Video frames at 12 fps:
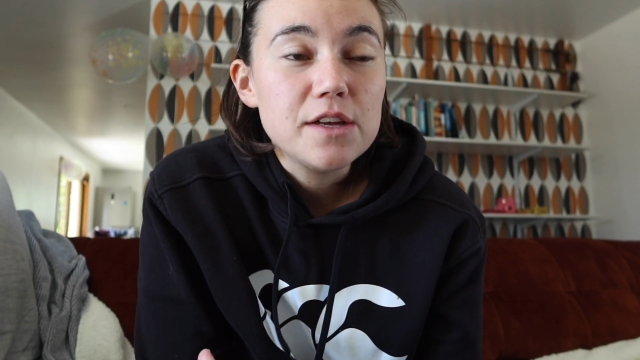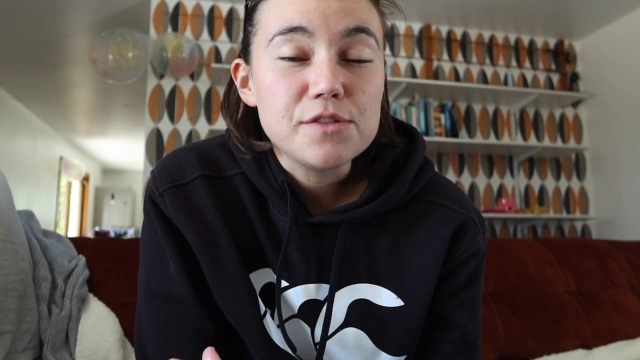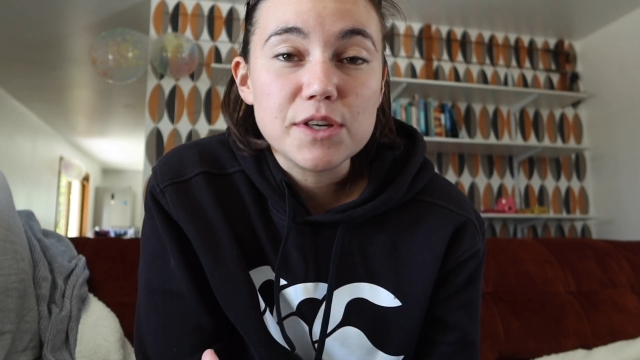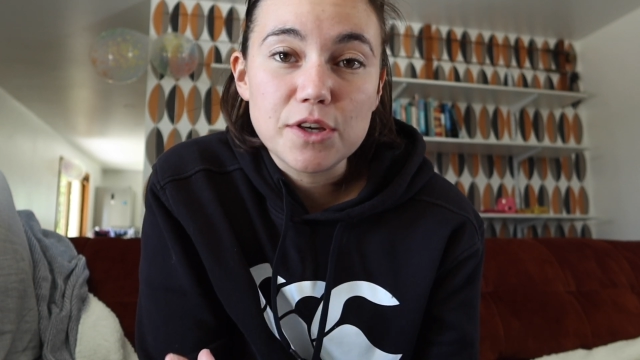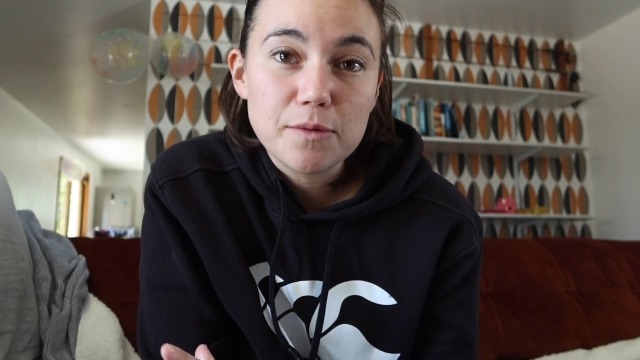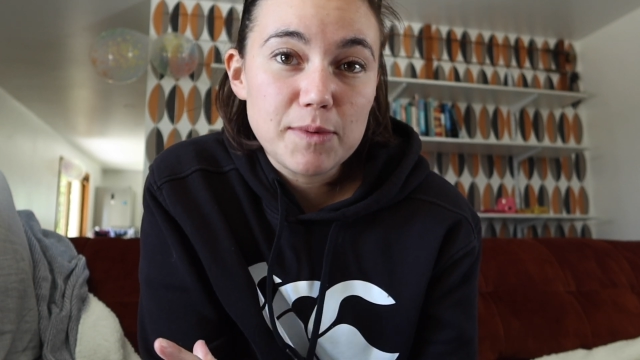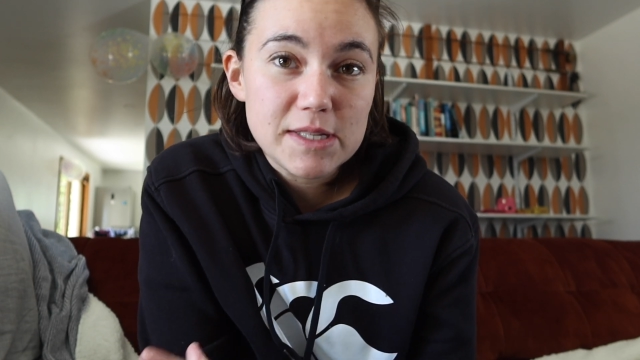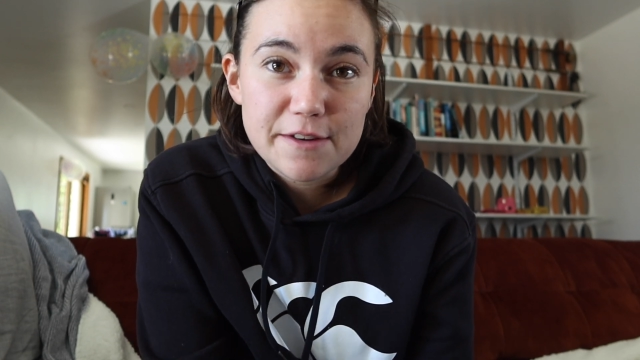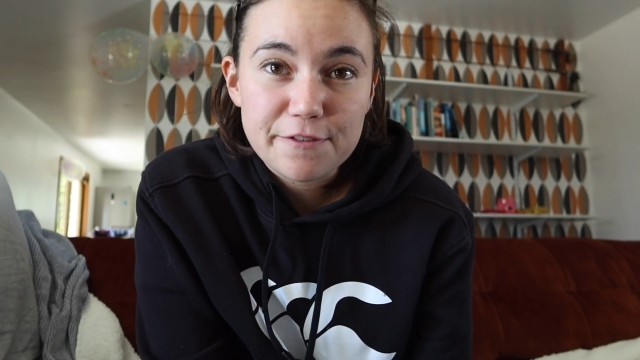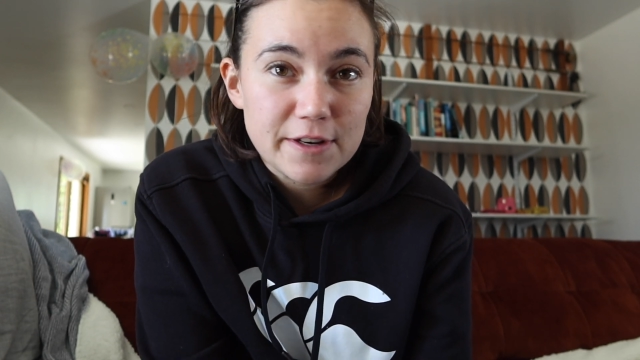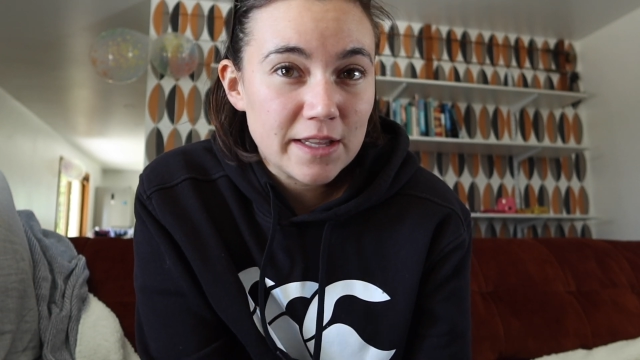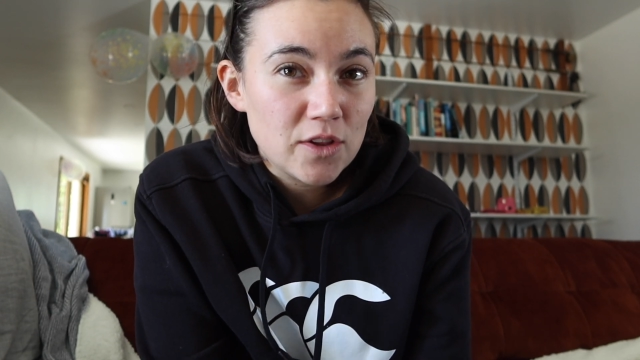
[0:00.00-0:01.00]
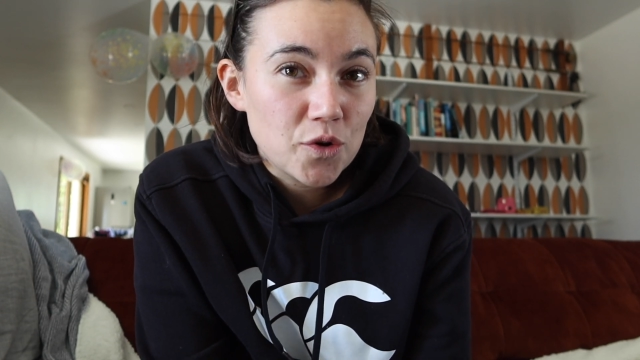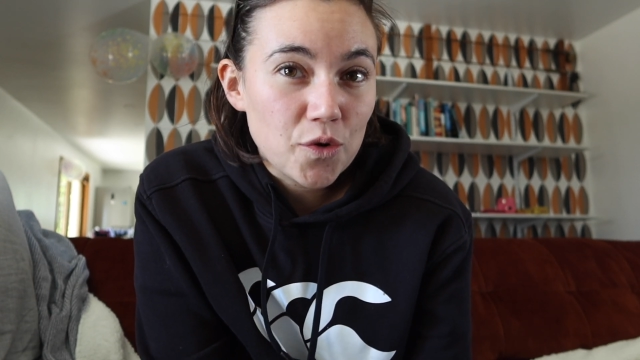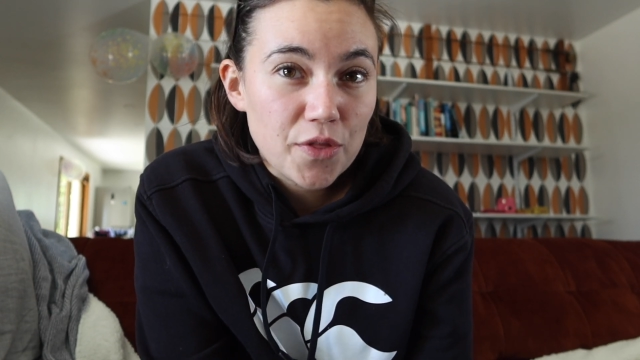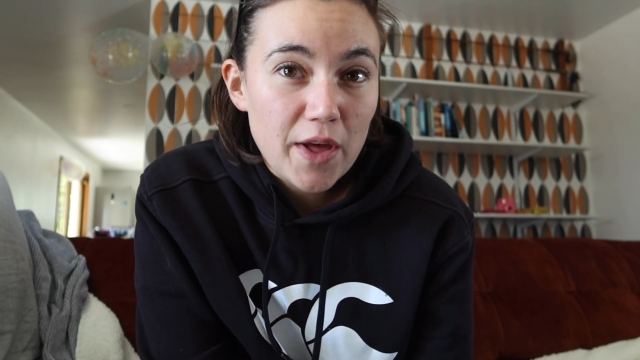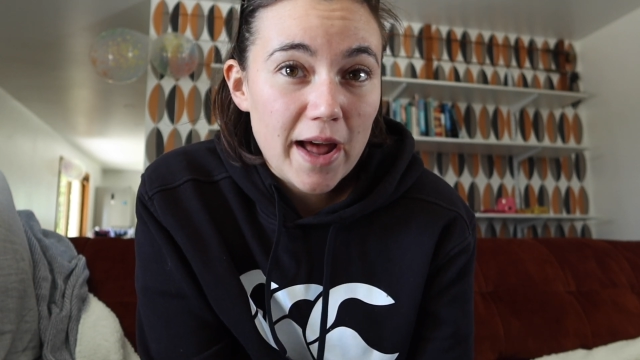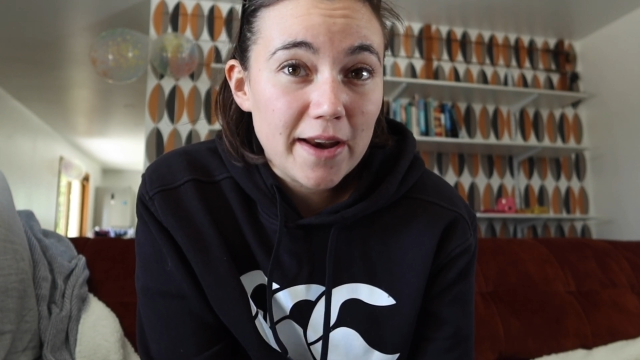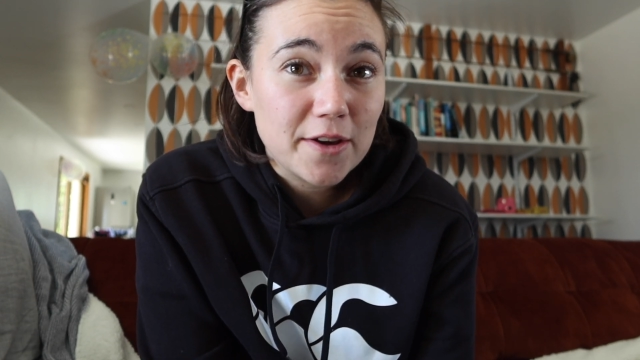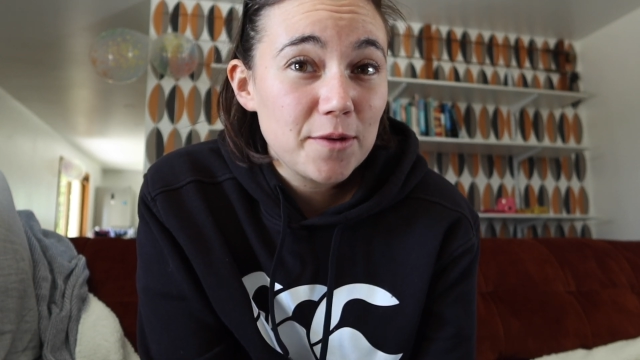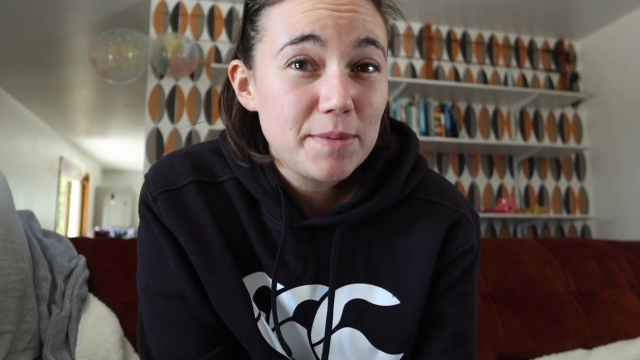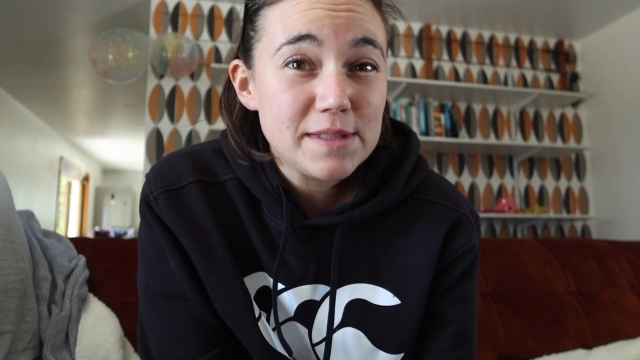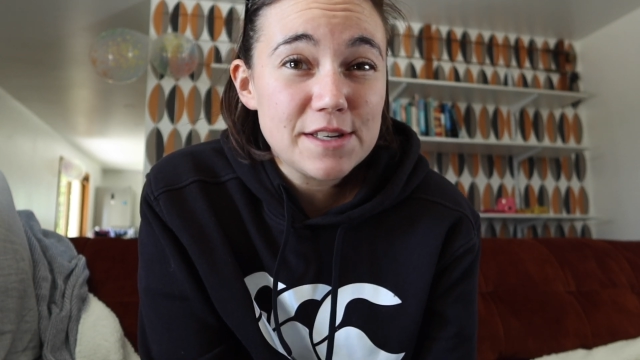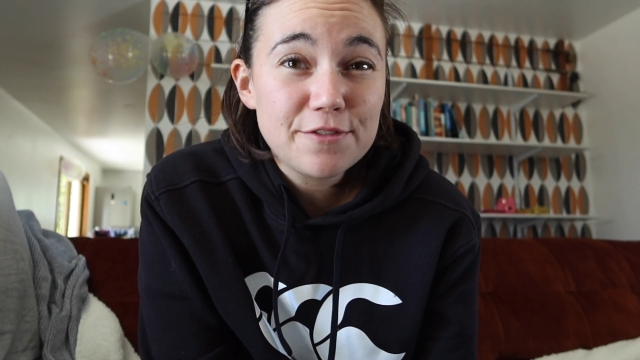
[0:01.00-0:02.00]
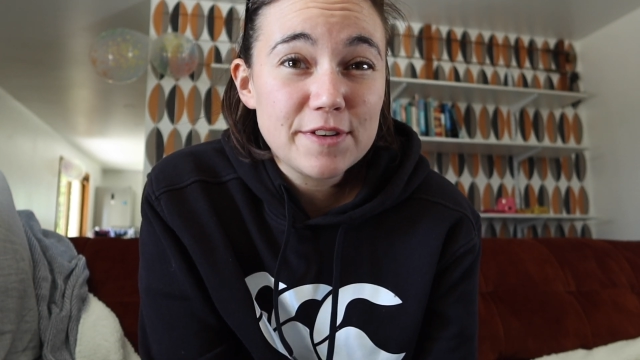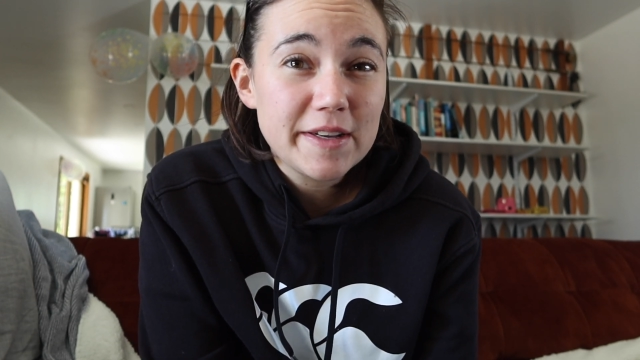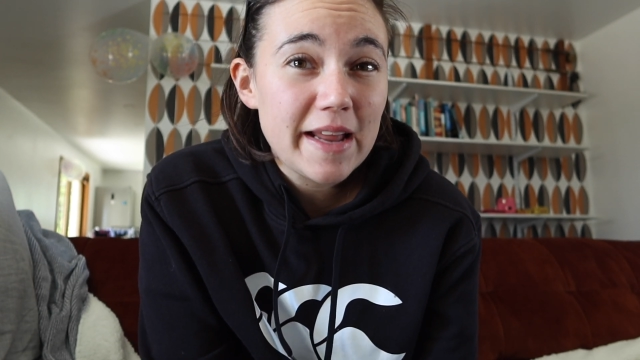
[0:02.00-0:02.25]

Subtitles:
so it could be different in the North Island, could be different